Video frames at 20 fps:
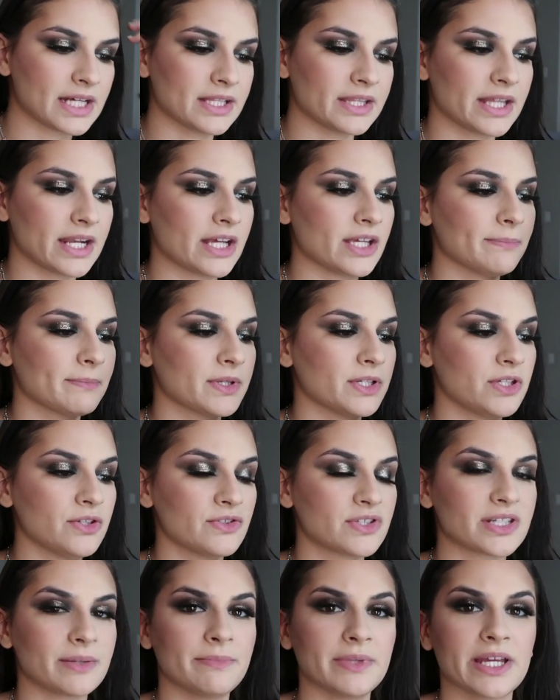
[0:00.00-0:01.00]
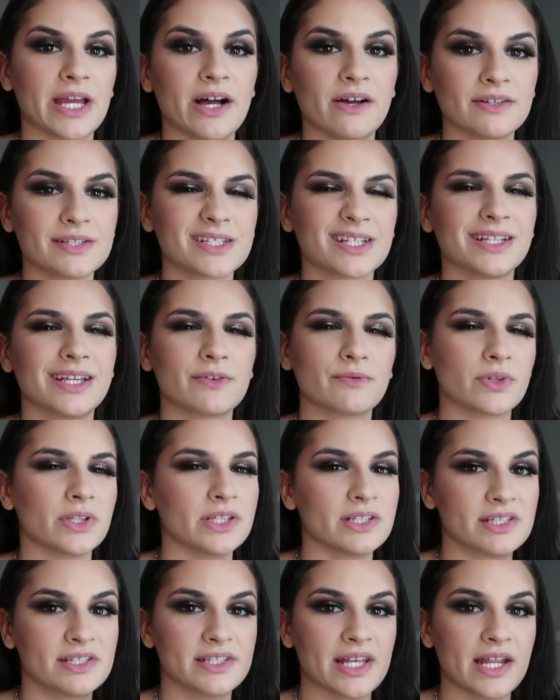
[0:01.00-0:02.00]
And then I'm gonna use something else to like
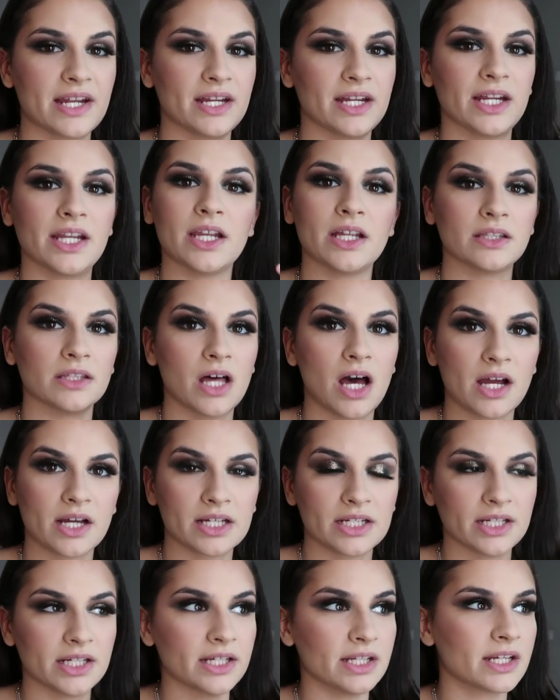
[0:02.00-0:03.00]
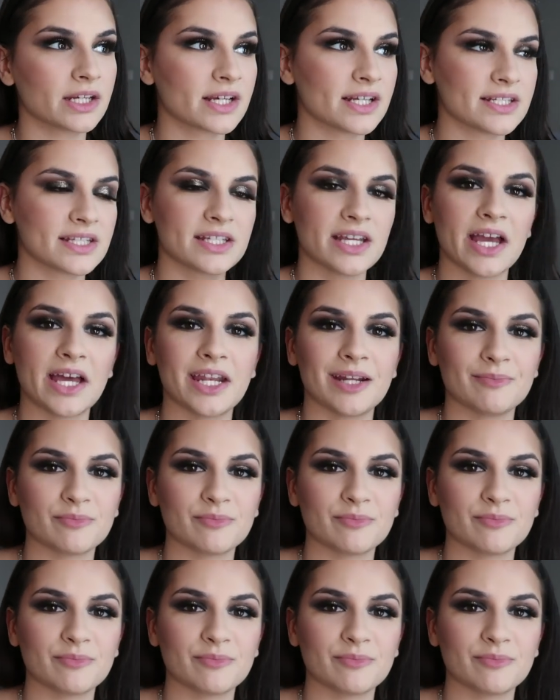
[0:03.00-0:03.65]
really set it and unlock it in, because again,